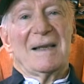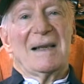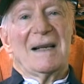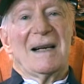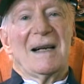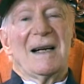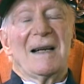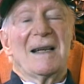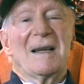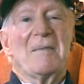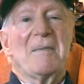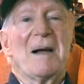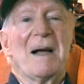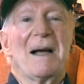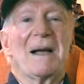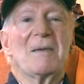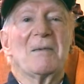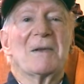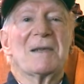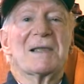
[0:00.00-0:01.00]
And the
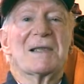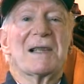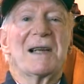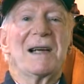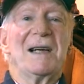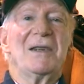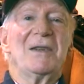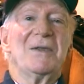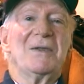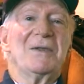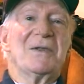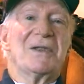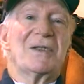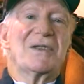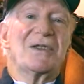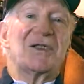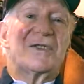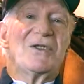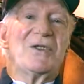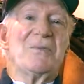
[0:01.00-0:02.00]
man would say, you
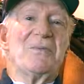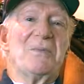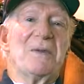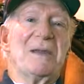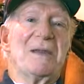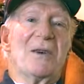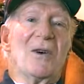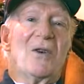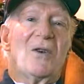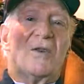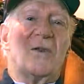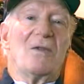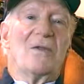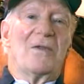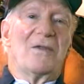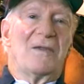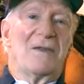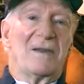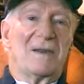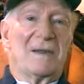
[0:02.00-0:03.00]
stupid
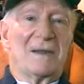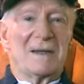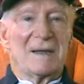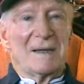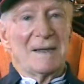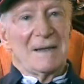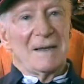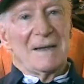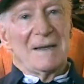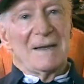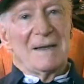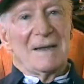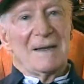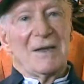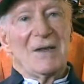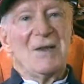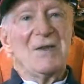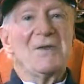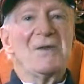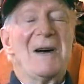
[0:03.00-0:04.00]
oaf,
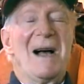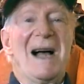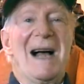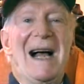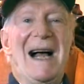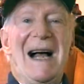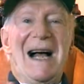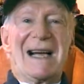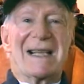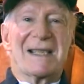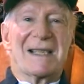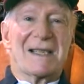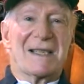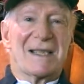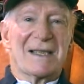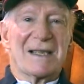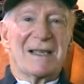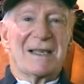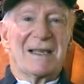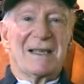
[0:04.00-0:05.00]
you
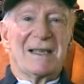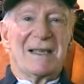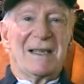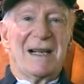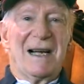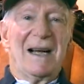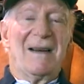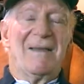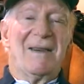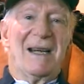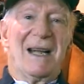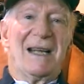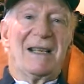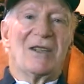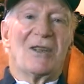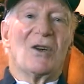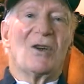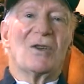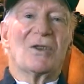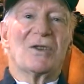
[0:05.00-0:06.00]
ass. Haven't I
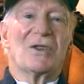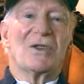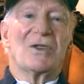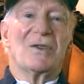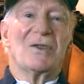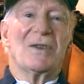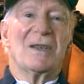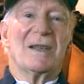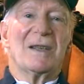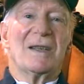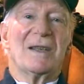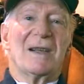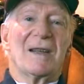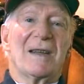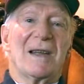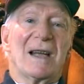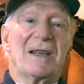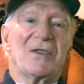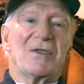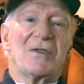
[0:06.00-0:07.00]
told you
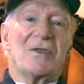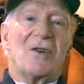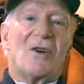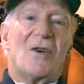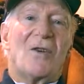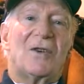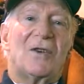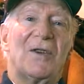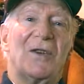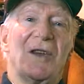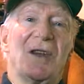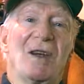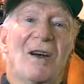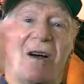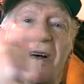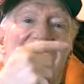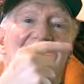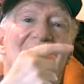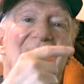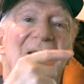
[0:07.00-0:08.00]
that you go to the
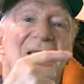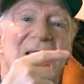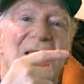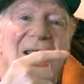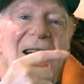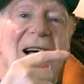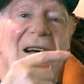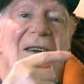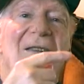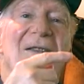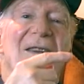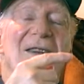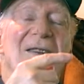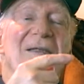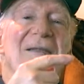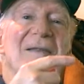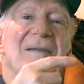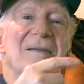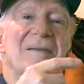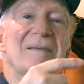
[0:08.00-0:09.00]
office down
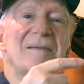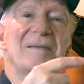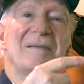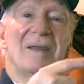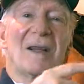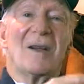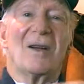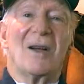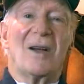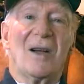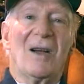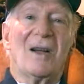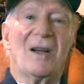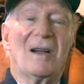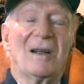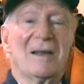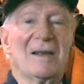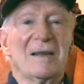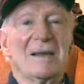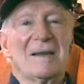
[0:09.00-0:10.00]
the
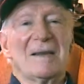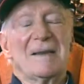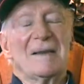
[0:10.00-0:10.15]
hall?